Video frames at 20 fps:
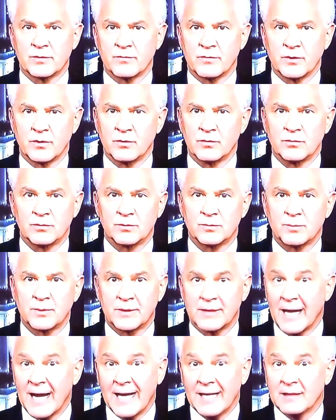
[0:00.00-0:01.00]
of views. But
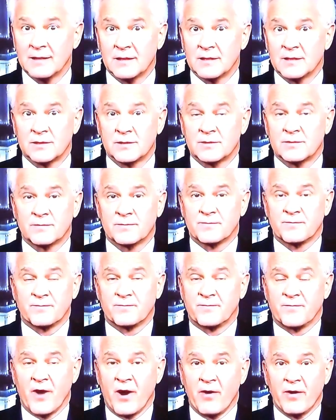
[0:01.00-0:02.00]
that is
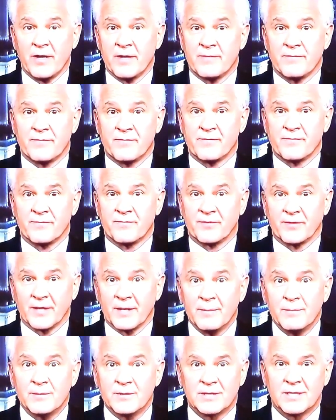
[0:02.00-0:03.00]
very
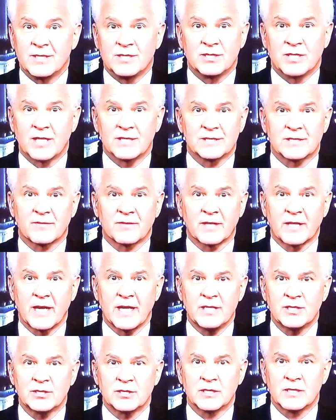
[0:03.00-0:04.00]
flimsy
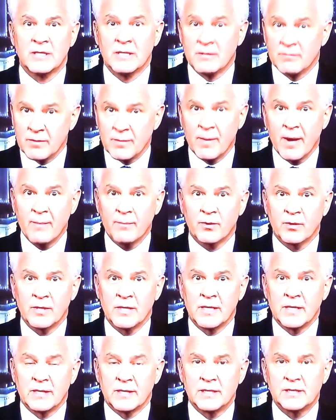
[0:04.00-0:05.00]
justification. Remember,
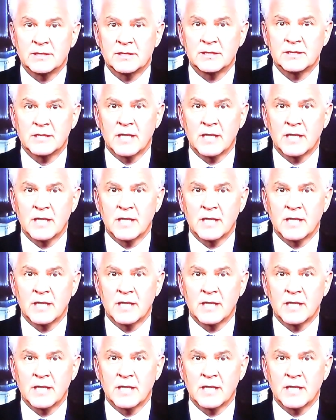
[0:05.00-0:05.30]
this is